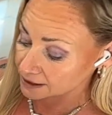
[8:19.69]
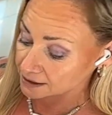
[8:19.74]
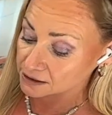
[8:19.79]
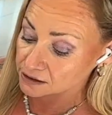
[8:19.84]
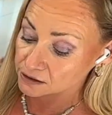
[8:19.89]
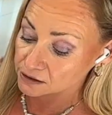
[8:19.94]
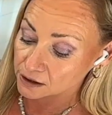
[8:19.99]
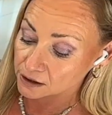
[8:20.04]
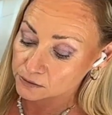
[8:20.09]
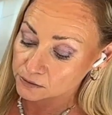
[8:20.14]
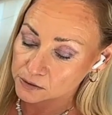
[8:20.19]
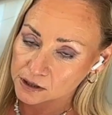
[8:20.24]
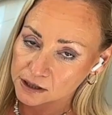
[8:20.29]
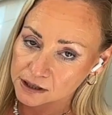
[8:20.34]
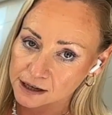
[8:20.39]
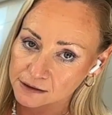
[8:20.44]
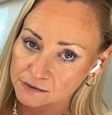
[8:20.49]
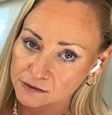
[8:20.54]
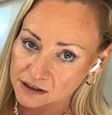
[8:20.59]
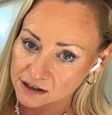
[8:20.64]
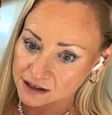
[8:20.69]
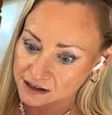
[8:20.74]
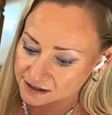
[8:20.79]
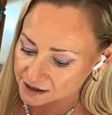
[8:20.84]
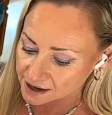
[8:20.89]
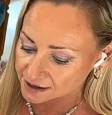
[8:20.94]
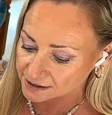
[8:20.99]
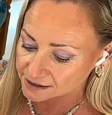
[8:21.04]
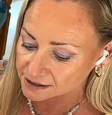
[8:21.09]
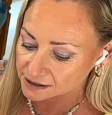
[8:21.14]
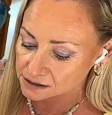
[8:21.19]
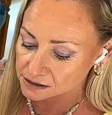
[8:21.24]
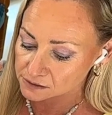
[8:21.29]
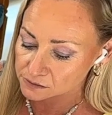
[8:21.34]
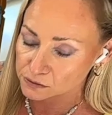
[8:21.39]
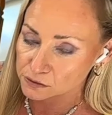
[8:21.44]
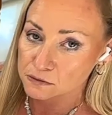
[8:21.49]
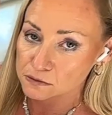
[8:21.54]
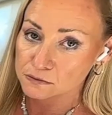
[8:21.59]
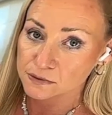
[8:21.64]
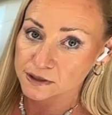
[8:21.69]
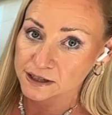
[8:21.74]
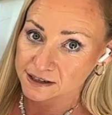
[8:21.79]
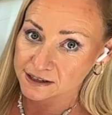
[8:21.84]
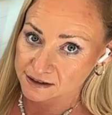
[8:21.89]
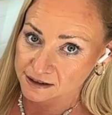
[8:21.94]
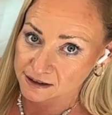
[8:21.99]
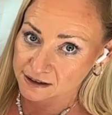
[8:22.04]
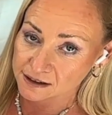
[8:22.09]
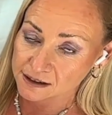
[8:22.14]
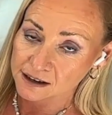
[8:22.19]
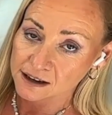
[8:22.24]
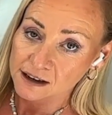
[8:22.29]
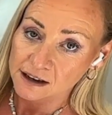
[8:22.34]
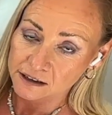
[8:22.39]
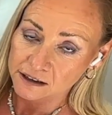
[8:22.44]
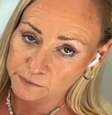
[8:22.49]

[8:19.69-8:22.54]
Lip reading: you know, you're given these ideas for a reason.